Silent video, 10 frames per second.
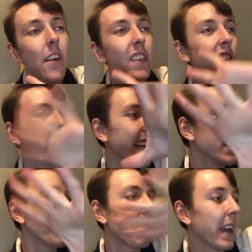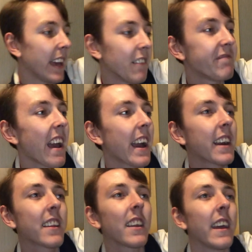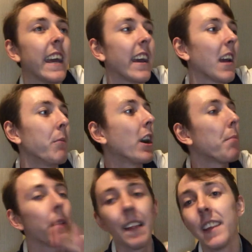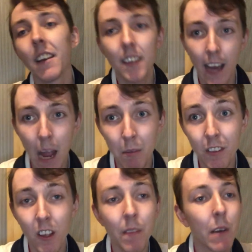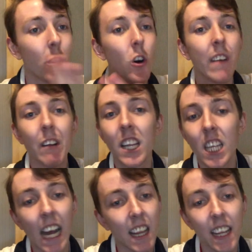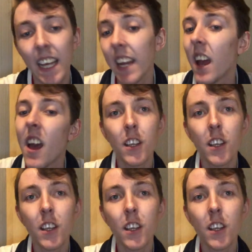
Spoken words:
The queens were perfect, and we got plenty of time with them. They were all very chatty.